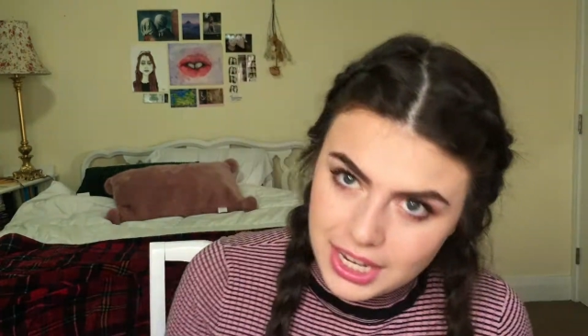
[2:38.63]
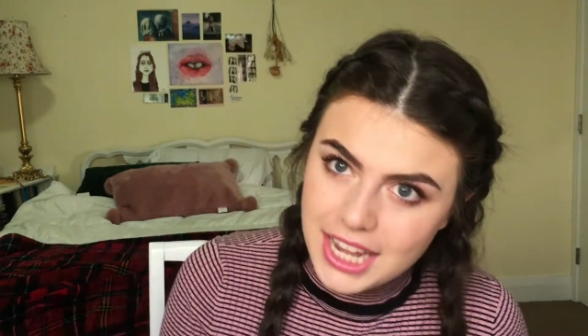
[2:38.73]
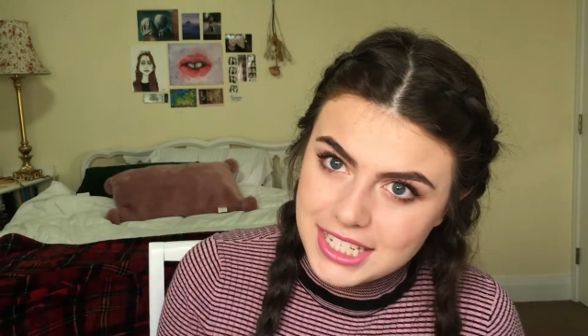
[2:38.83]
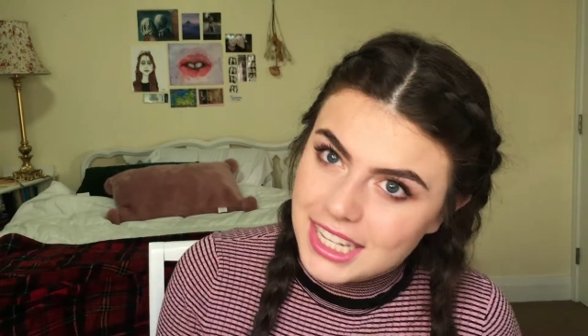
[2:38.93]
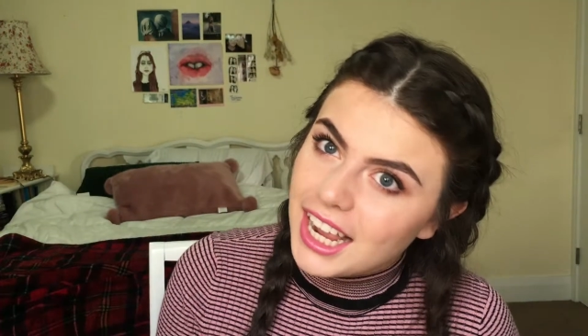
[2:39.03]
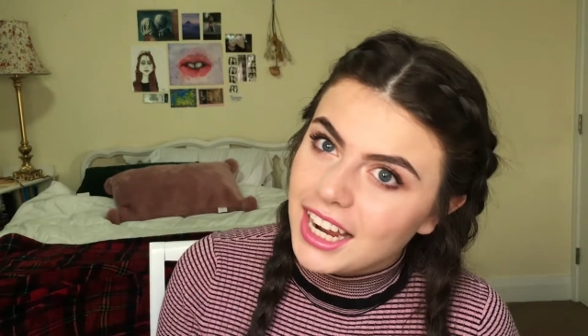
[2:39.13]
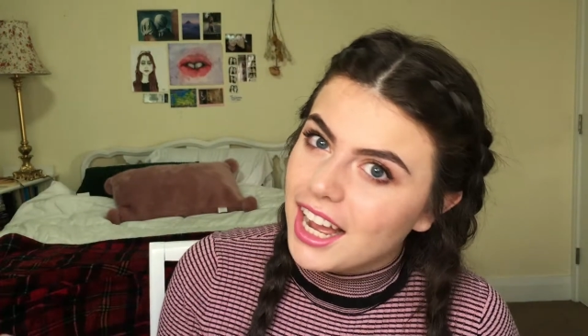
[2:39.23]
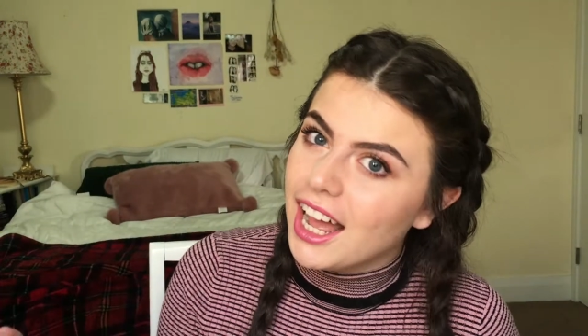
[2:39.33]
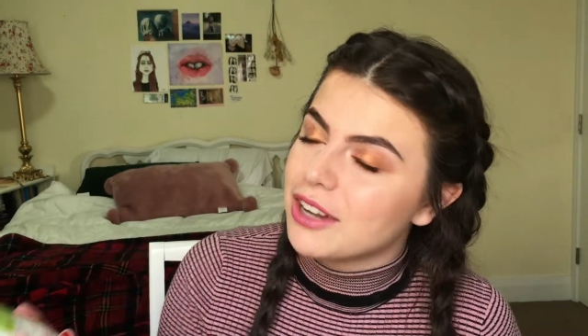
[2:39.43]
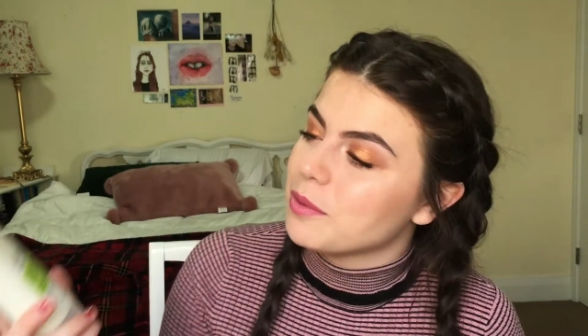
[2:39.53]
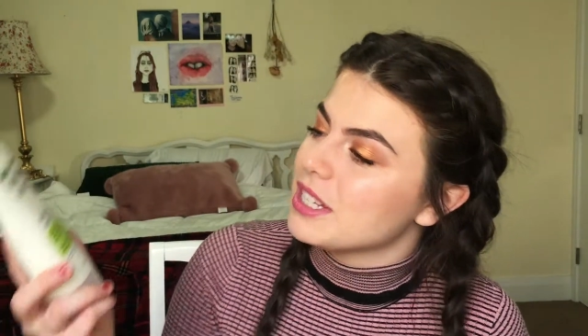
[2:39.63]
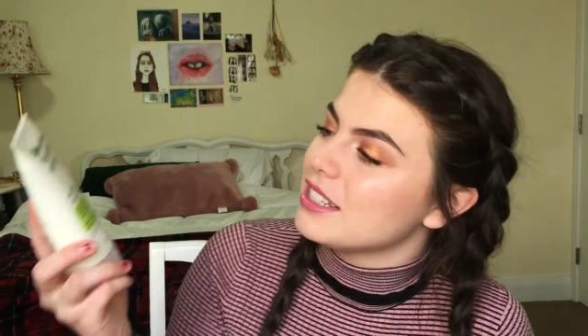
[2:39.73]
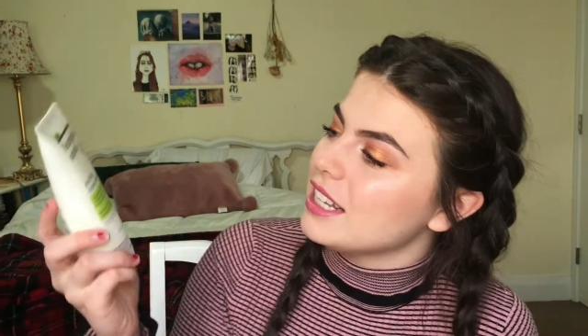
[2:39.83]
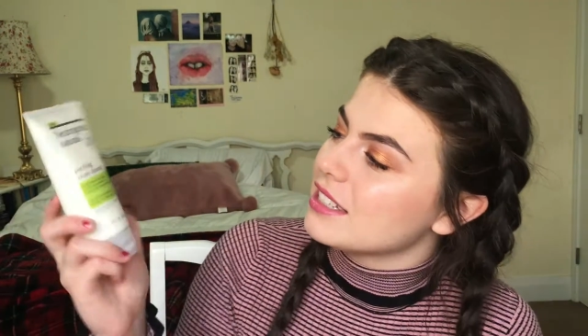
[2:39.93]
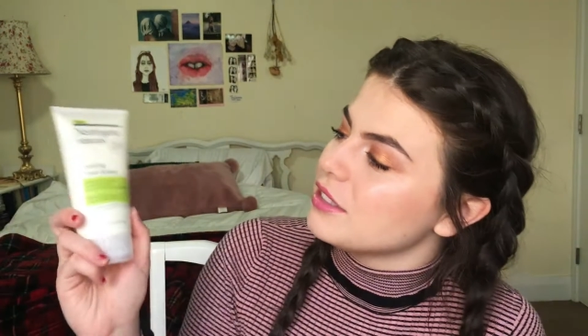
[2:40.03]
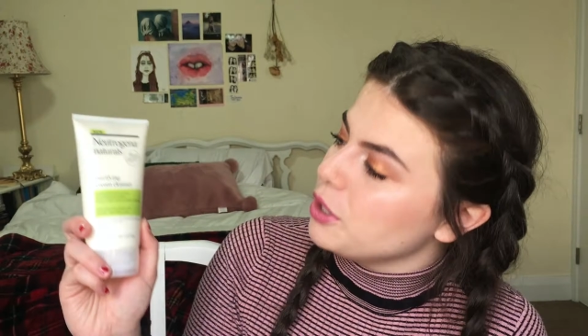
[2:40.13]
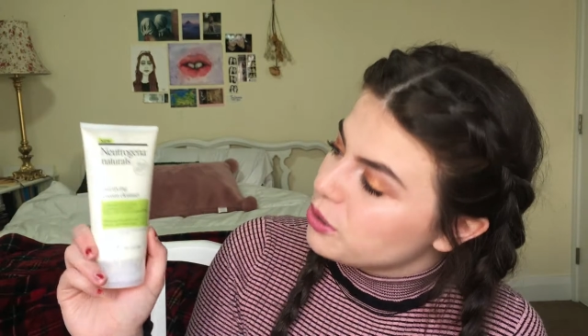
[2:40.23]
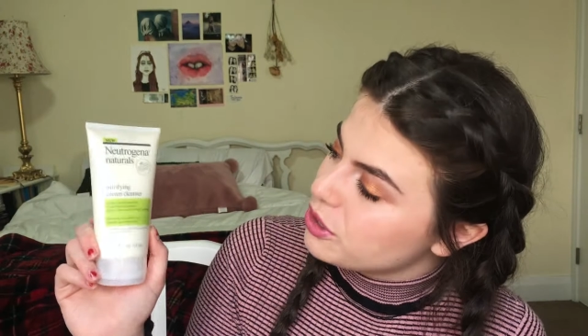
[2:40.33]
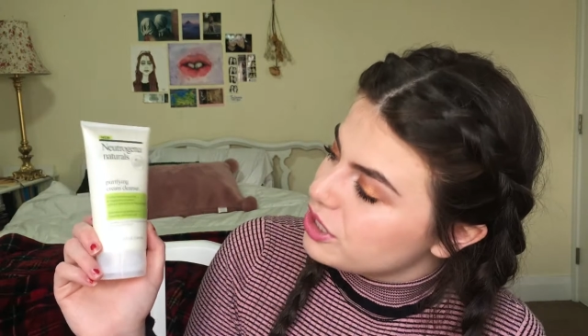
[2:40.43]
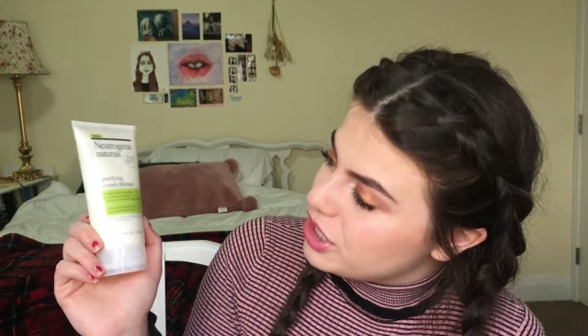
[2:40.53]
The next thing I got was this
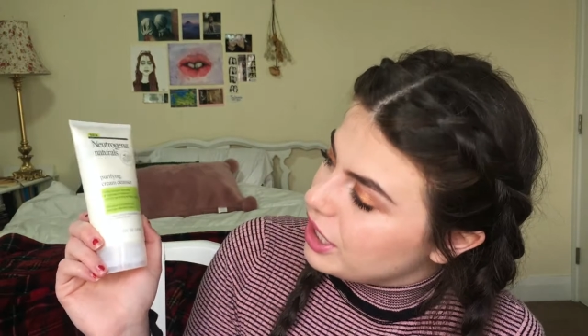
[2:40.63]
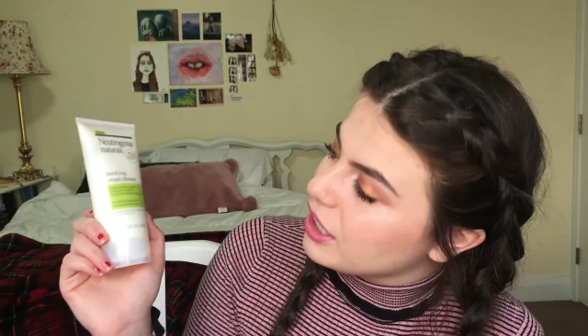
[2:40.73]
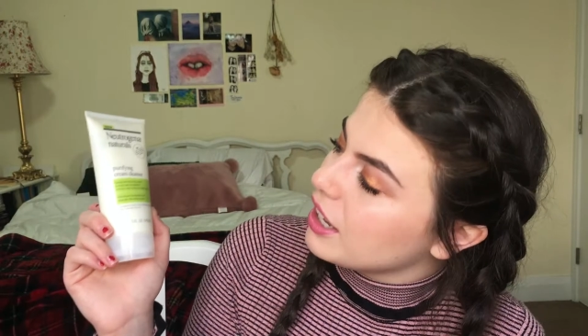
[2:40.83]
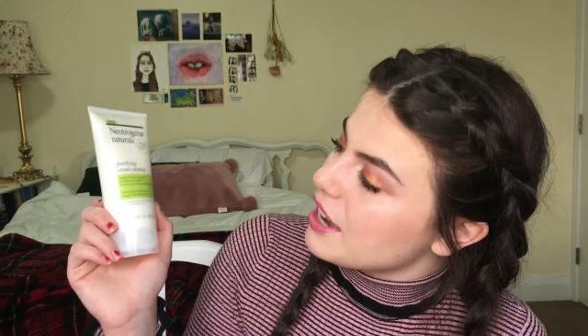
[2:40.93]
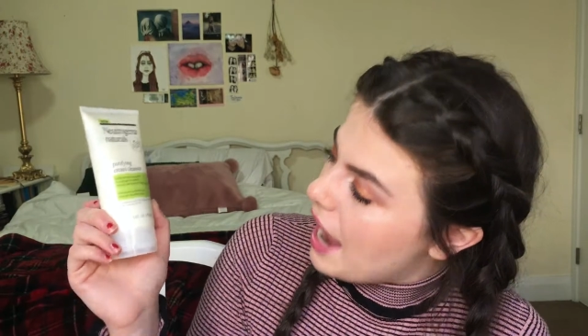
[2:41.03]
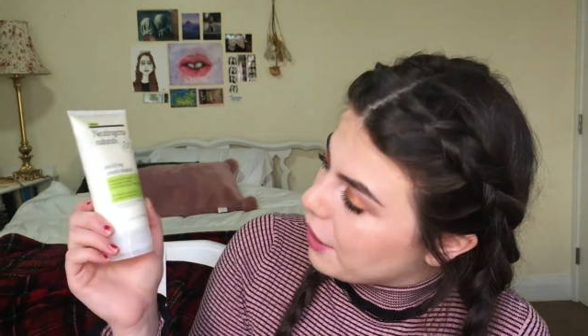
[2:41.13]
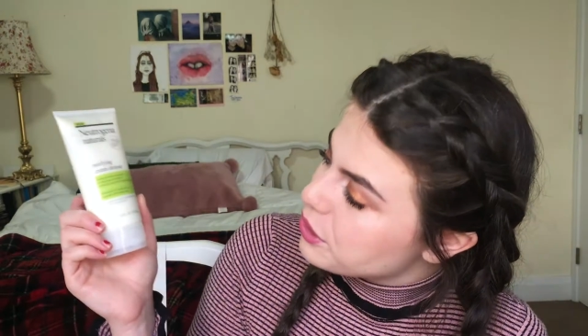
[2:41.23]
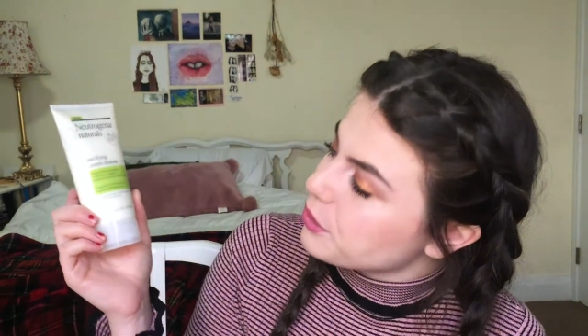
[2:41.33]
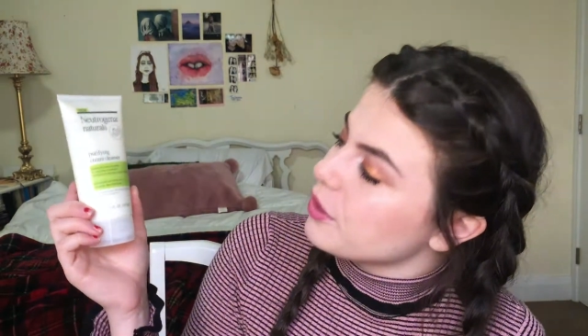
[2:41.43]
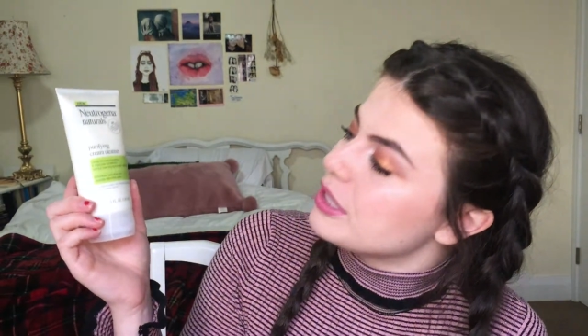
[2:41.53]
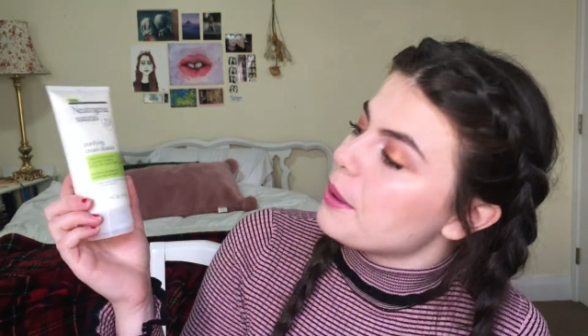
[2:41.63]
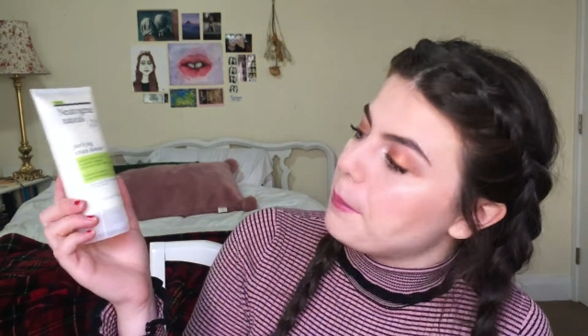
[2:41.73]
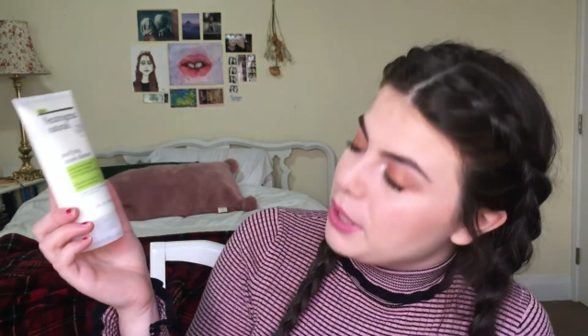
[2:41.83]
Neutrogena Naturals